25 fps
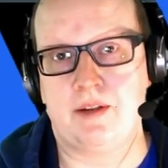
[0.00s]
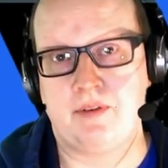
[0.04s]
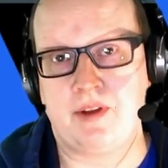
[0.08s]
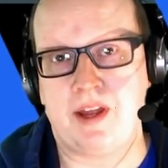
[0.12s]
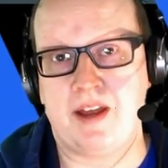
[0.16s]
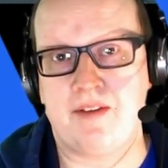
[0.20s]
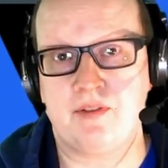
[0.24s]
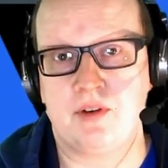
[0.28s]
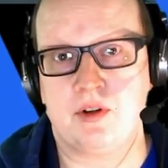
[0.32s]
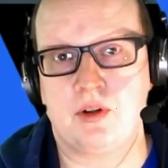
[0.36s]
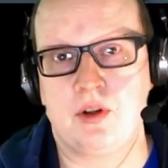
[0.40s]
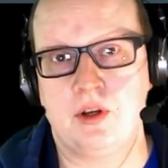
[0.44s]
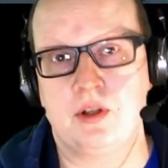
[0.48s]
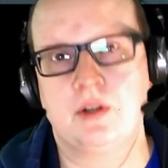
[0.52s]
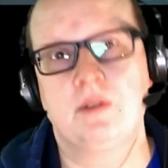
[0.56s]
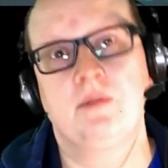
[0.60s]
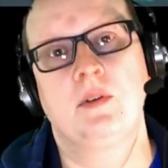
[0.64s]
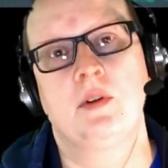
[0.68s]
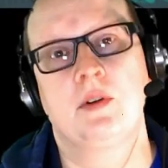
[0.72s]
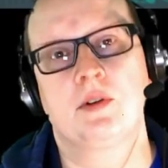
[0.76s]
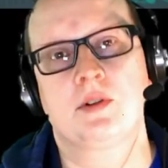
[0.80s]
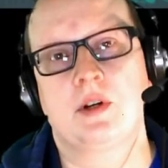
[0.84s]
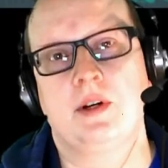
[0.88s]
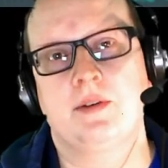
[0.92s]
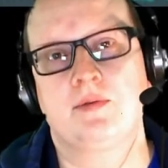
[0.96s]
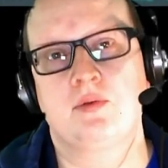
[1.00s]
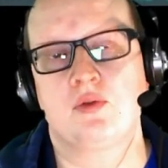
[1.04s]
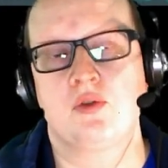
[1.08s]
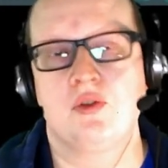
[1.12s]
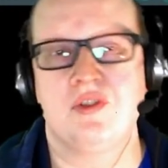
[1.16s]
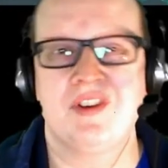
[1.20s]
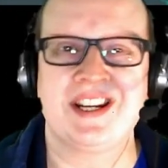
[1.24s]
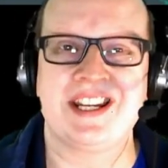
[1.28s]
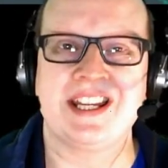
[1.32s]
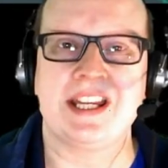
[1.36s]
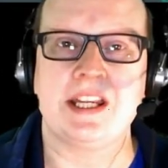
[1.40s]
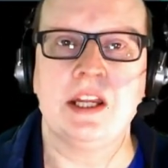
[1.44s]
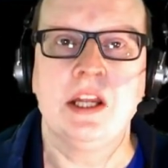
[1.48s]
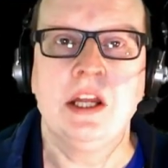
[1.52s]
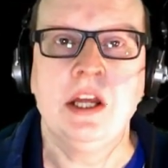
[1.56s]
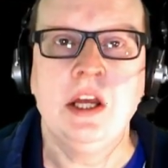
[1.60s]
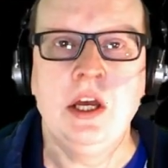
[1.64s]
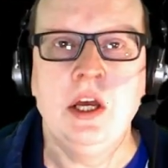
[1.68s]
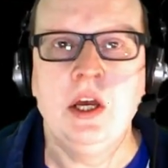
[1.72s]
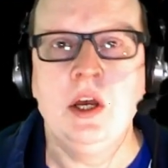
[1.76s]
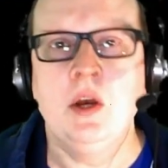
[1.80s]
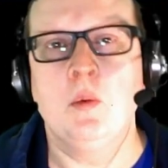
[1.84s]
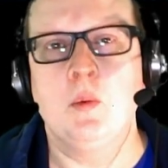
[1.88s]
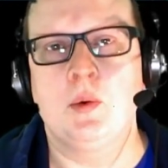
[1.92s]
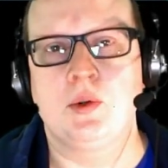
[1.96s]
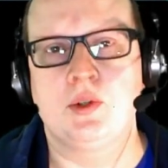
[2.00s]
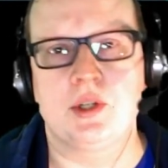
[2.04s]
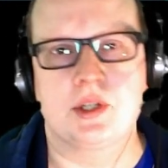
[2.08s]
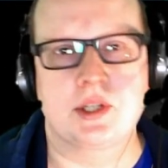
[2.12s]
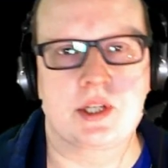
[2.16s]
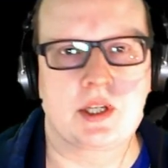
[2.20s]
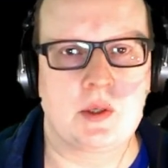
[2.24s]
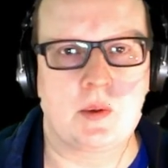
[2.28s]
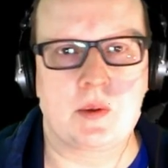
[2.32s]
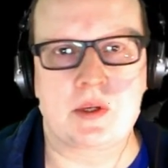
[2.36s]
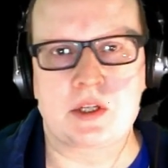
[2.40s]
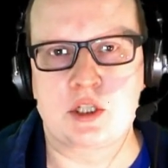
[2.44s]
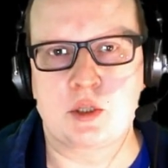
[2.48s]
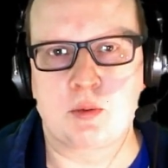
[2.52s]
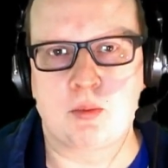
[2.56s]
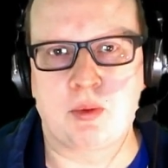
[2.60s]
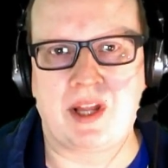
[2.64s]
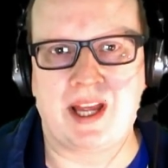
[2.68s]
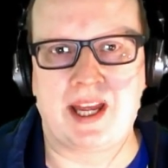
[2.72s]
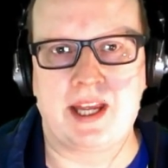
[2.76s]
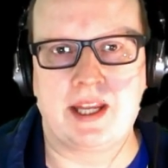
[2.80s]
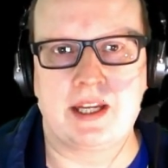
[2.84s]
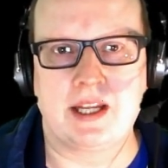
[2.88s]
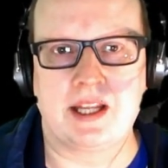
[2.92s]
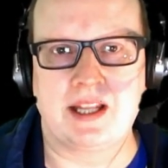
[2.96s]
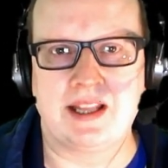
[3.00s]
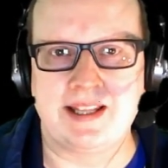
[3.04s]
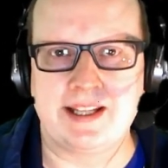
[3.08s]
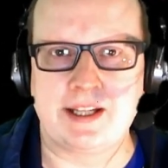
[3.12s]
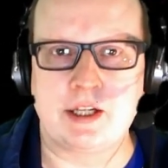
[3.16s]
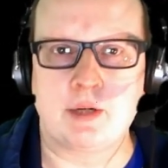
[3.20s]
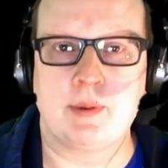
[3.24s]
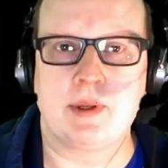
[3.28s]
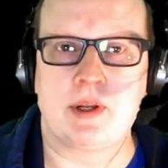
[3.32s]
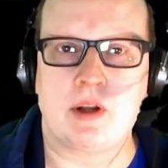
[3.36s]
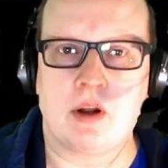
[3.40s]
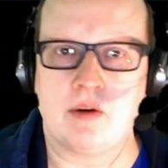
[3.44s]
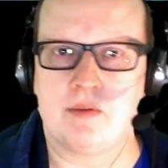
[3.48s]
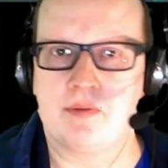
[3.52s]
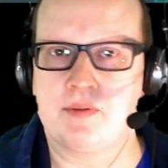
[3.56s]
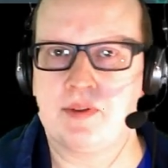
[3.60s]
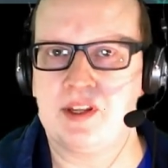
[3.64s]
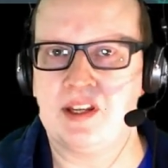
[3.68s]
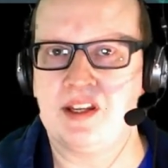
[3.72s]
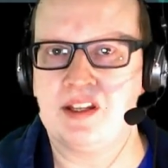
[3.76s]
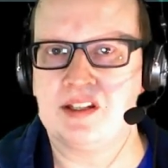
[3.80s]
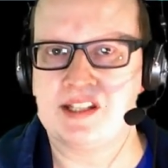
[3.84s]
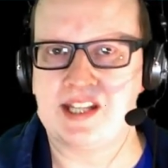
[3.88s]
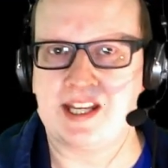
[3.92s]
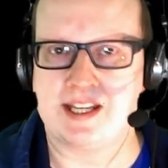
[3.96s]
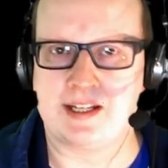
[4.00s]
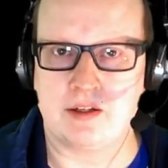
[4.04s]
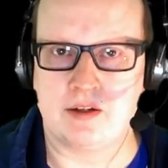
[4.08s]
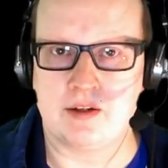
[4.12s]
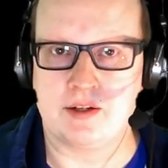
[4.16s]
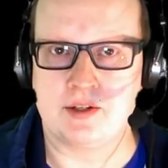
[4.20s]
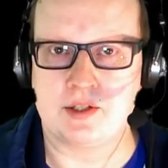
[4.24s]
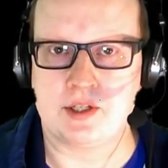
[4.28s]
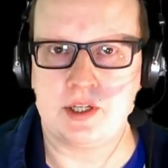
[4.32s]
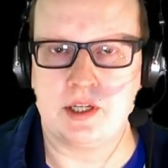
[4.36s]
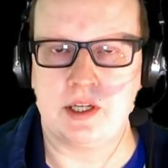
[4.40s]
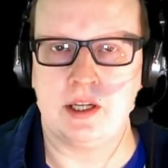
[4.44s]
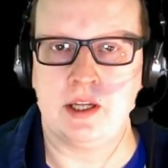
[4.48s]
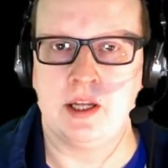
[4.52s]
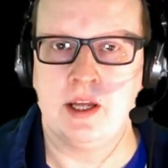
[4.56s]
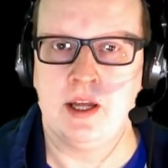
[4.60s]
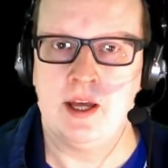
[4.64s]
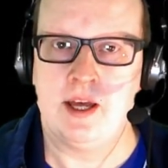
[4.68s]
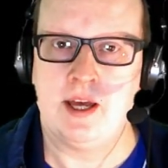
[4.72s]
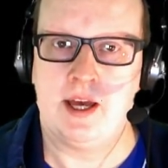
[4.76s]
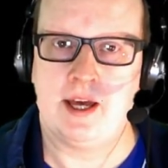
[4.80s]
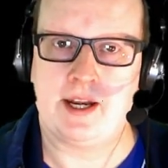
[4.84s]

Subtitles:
Now if you haven't heard of NuCypher already, we're just going to explain a little bit of the technology